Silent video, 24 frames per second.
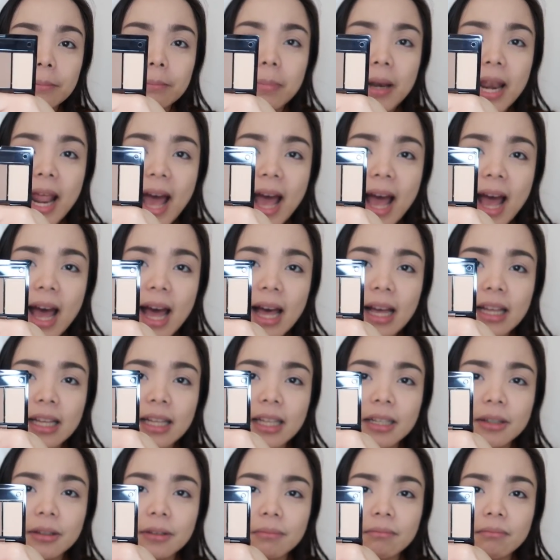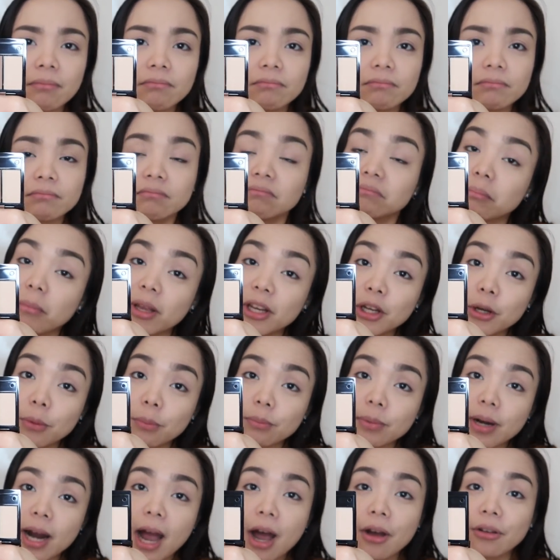black,
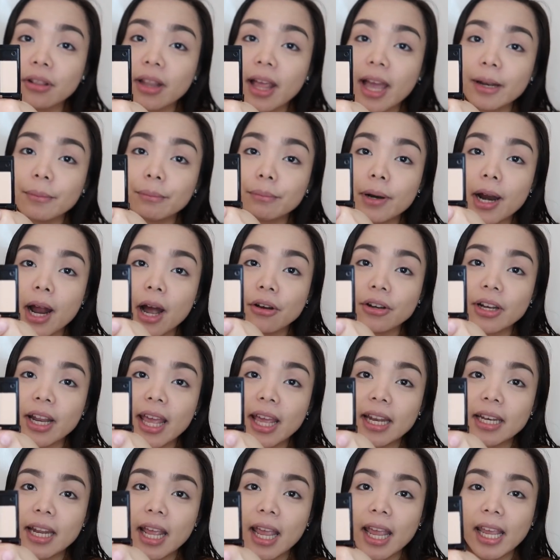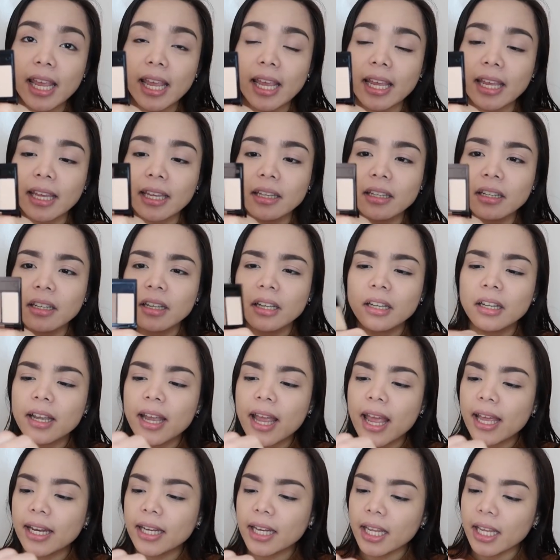medium brown, light brown, and
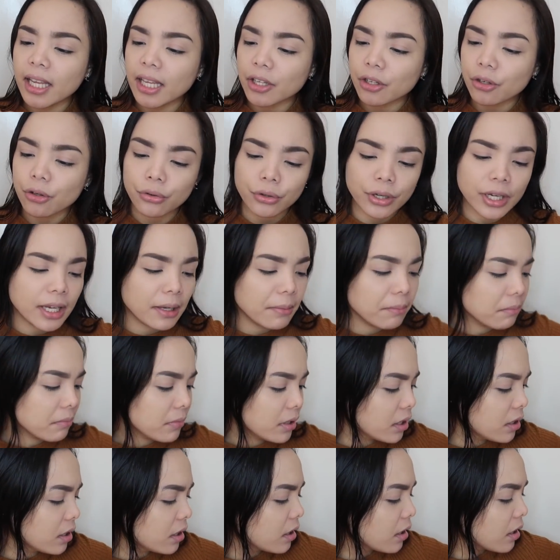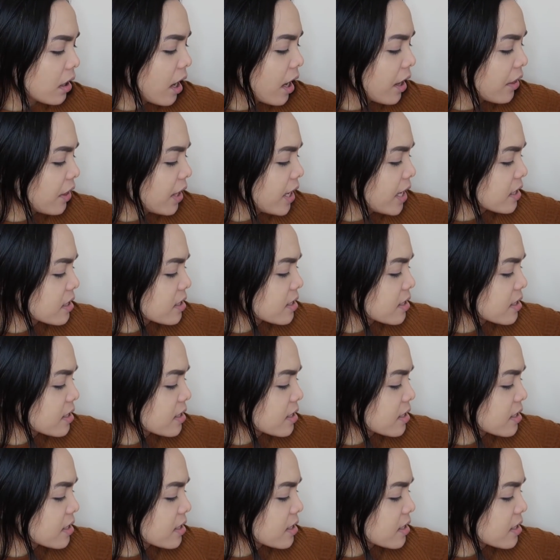a cream. I think